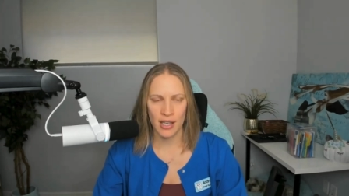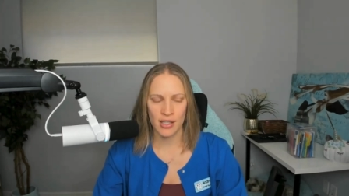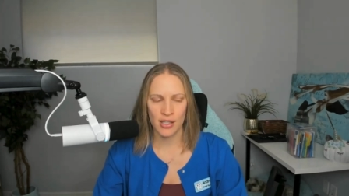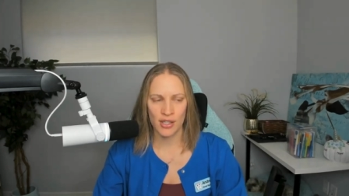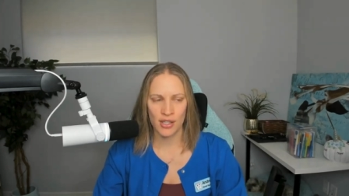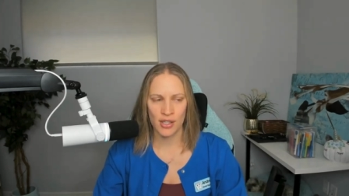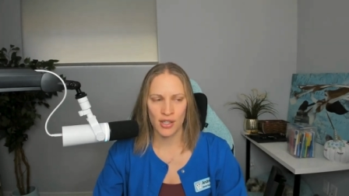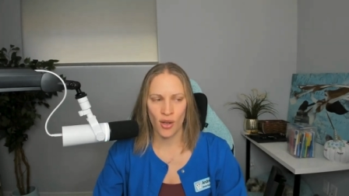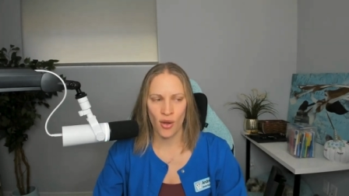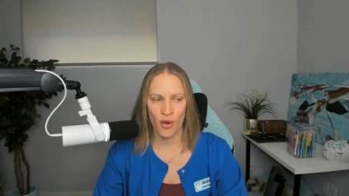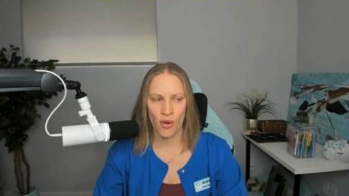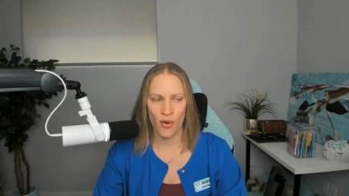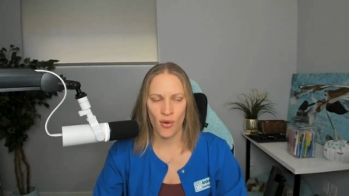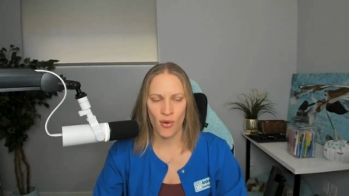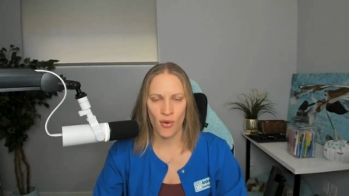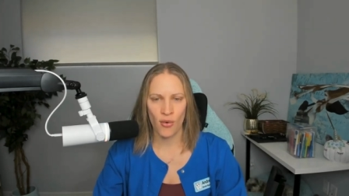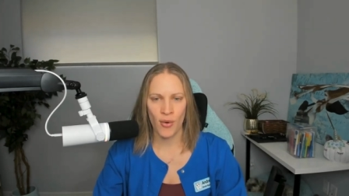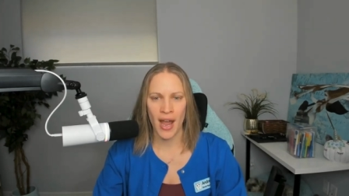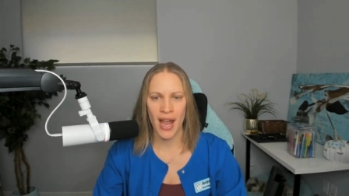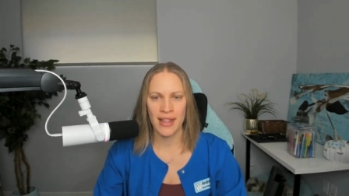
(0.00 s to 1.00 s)

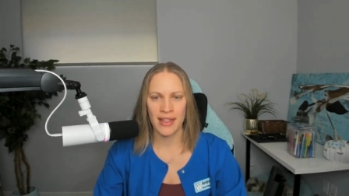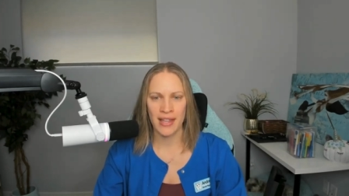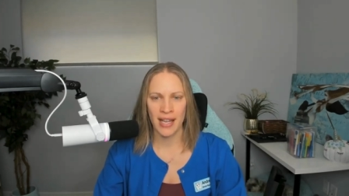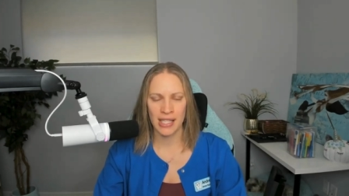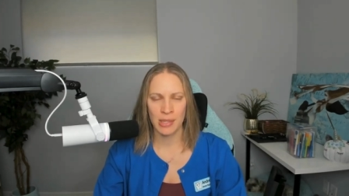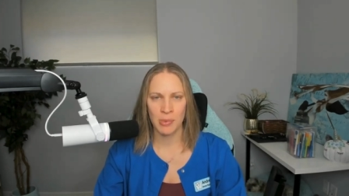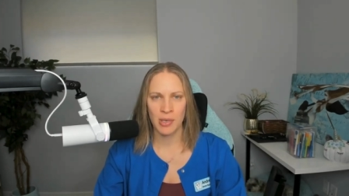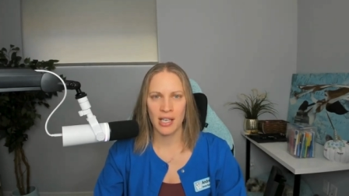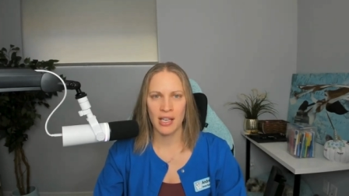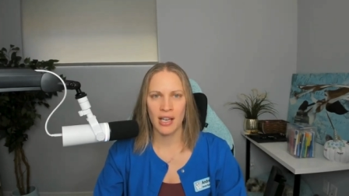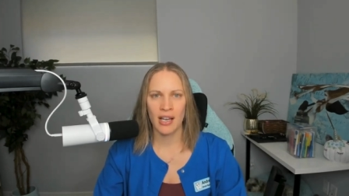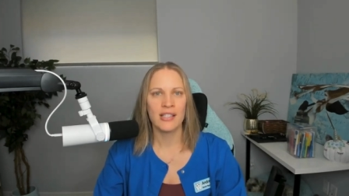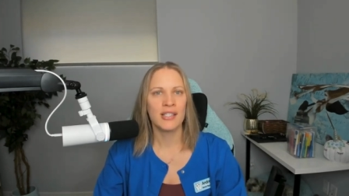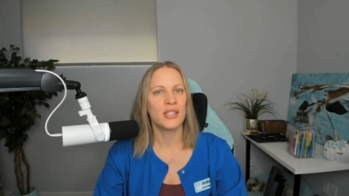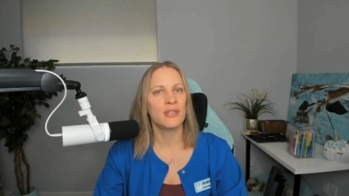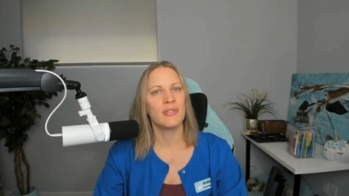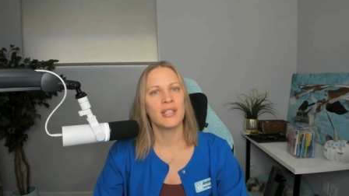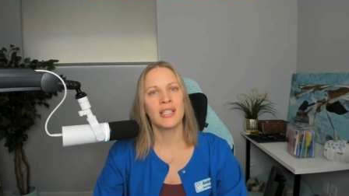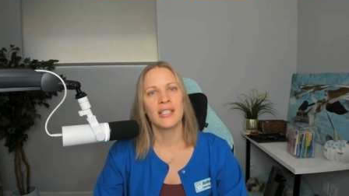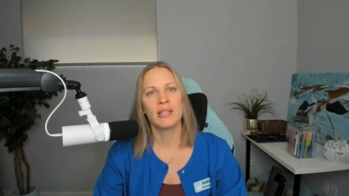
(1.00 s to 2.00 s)
So, and that's because
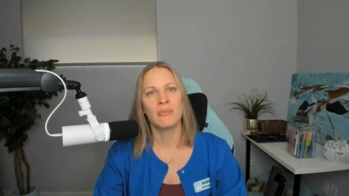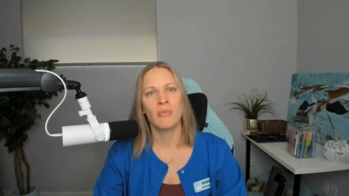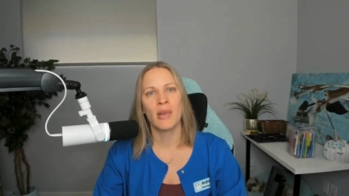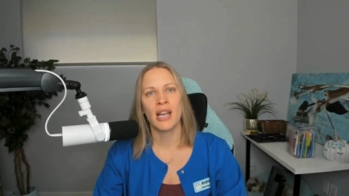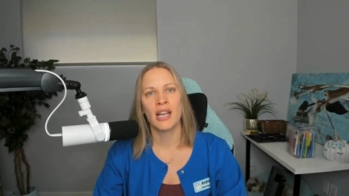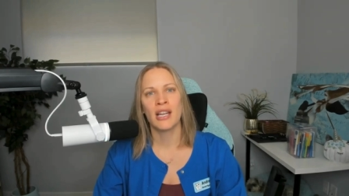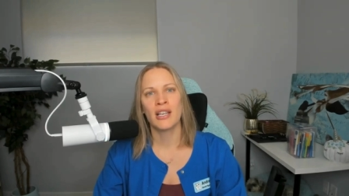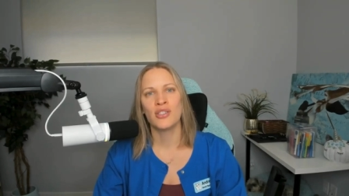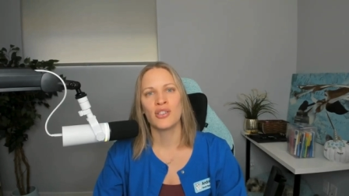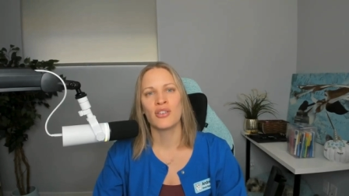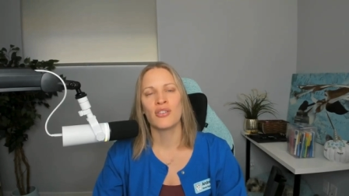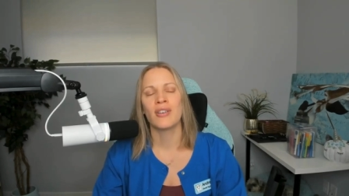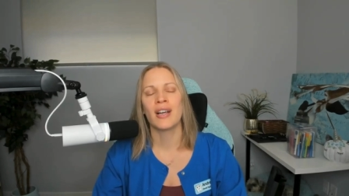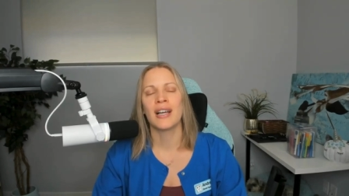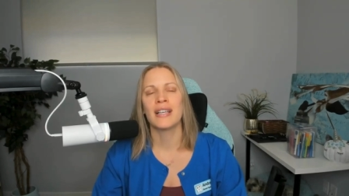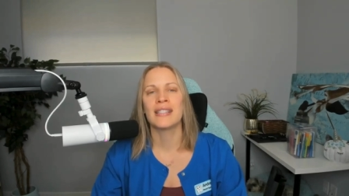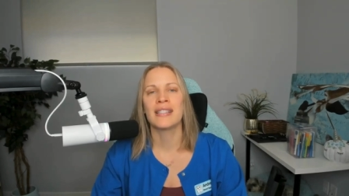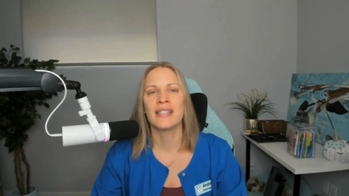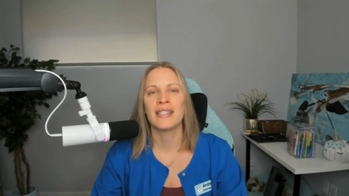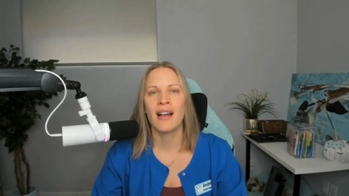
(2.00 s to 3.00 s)
you need to manage your
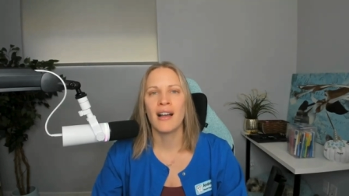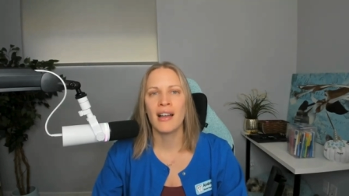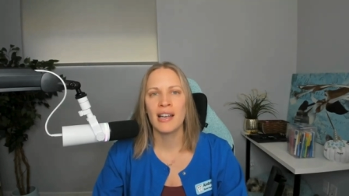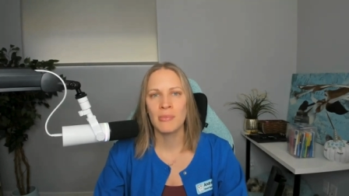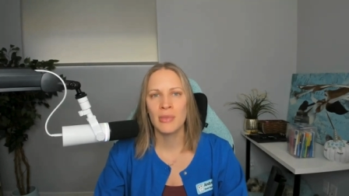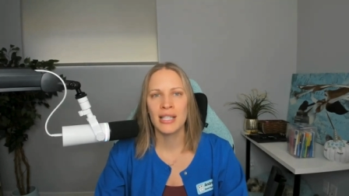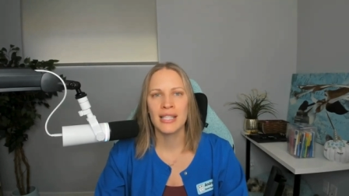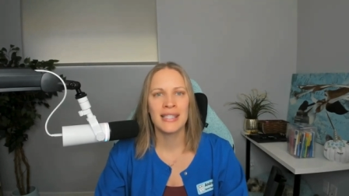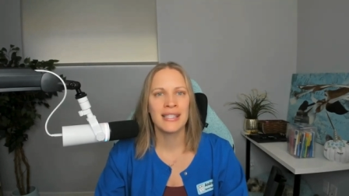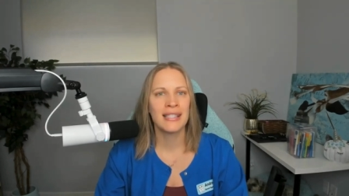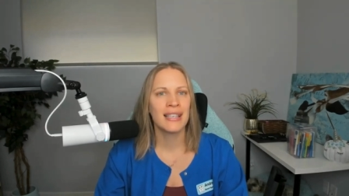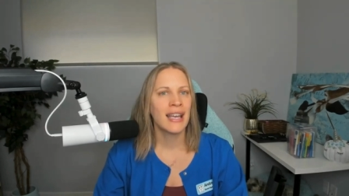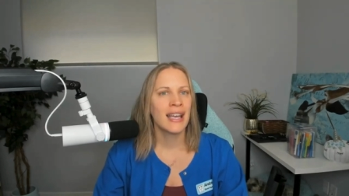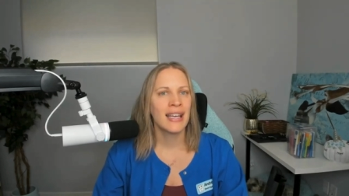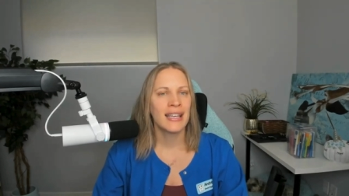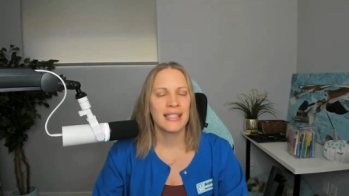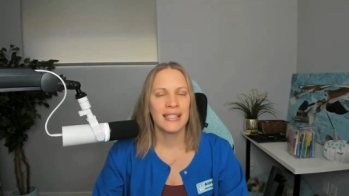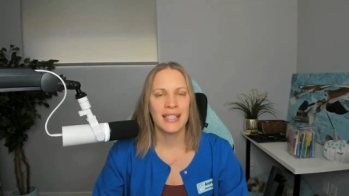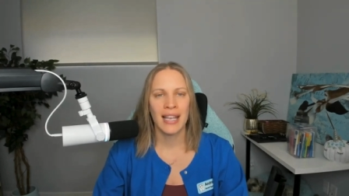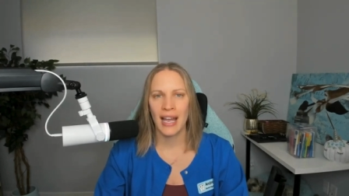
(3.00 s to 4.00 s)
assignments,
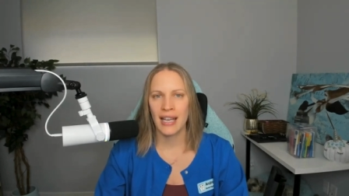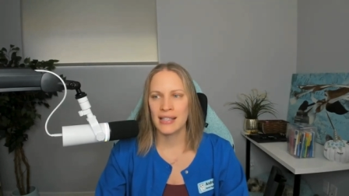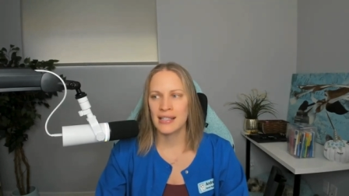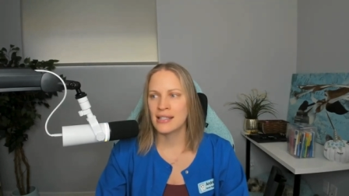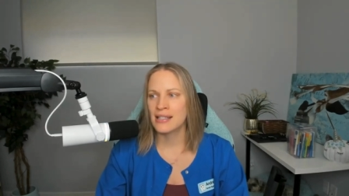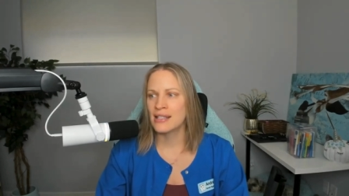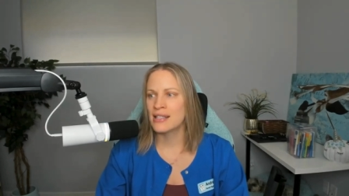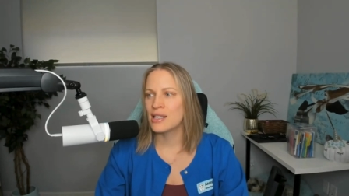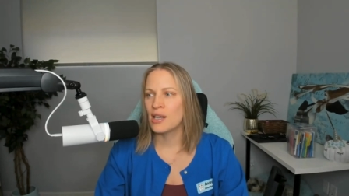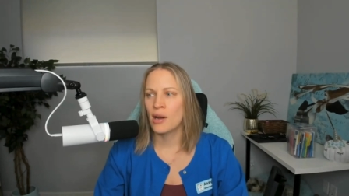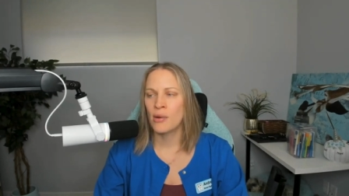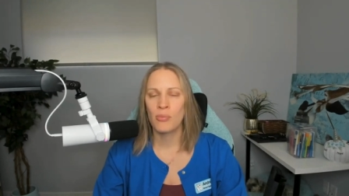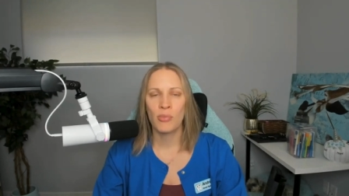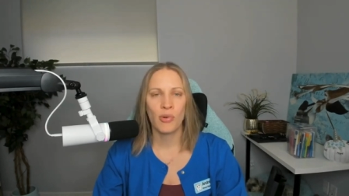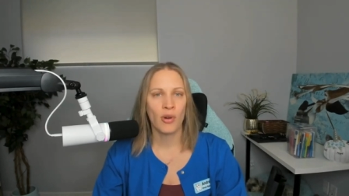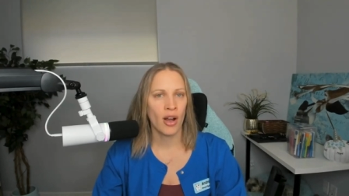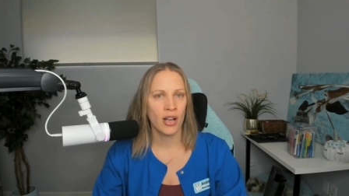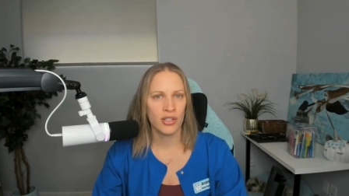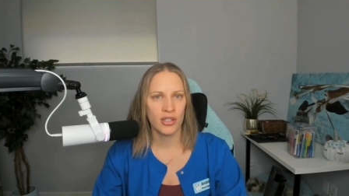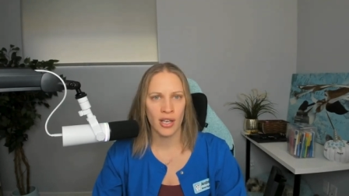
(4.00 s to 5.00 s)
tests,
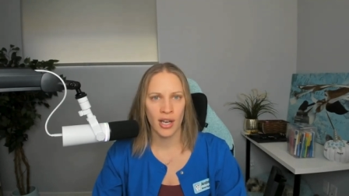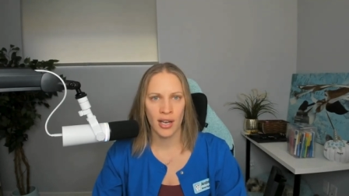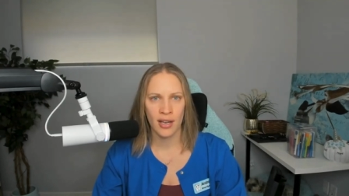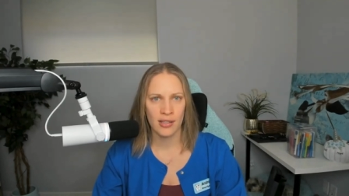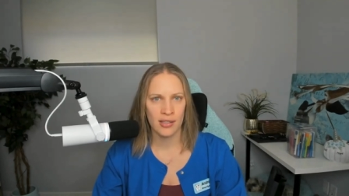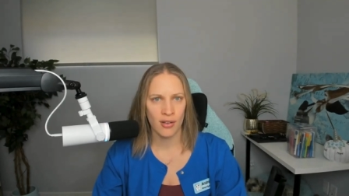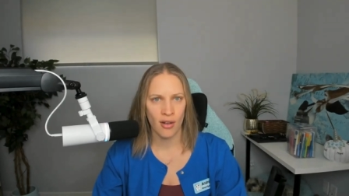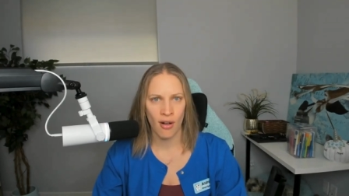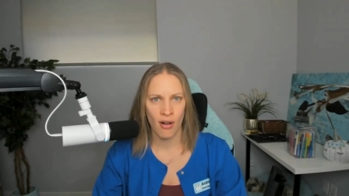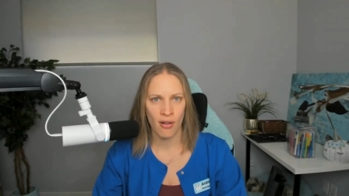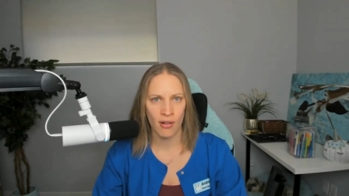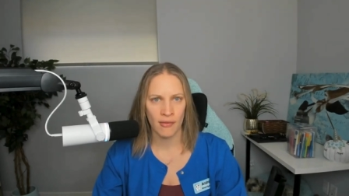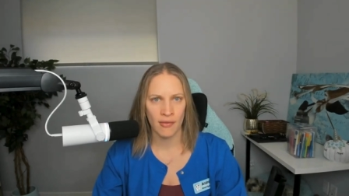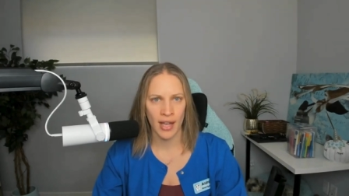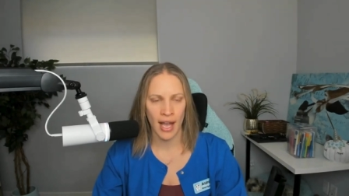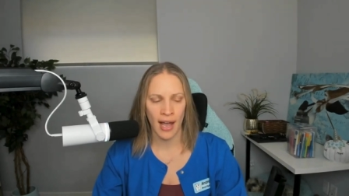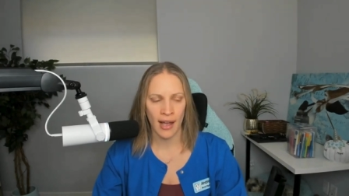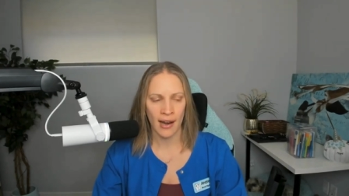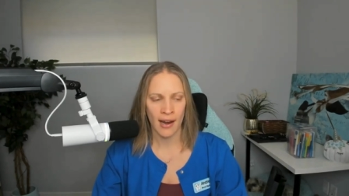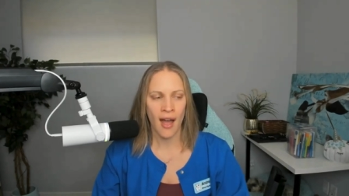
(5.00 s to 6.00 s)
projects, all of
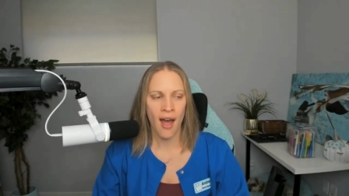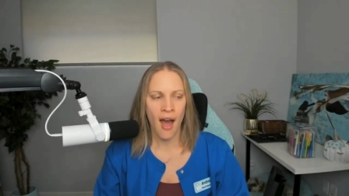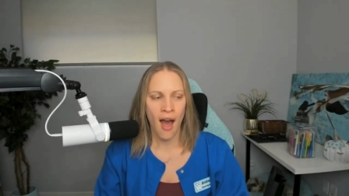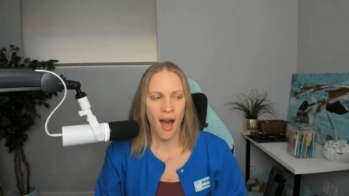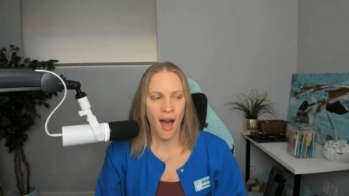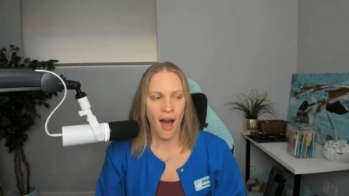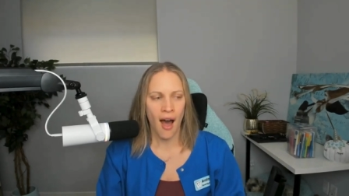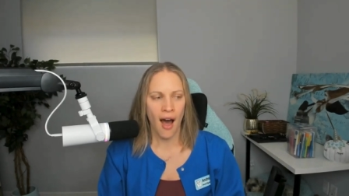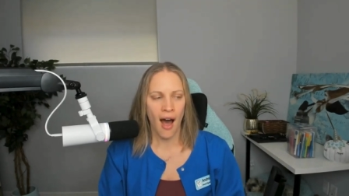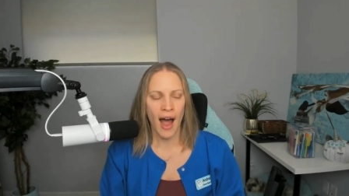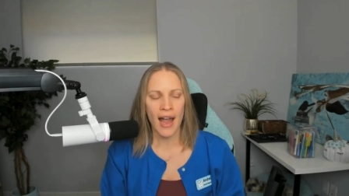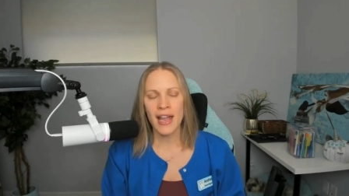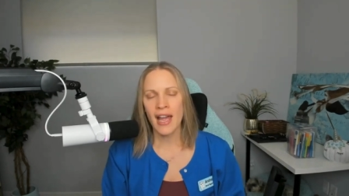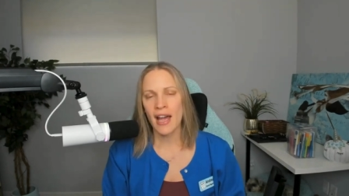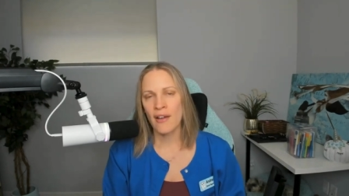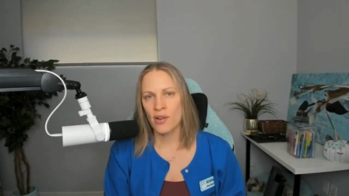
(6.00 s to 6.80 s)
that. I have a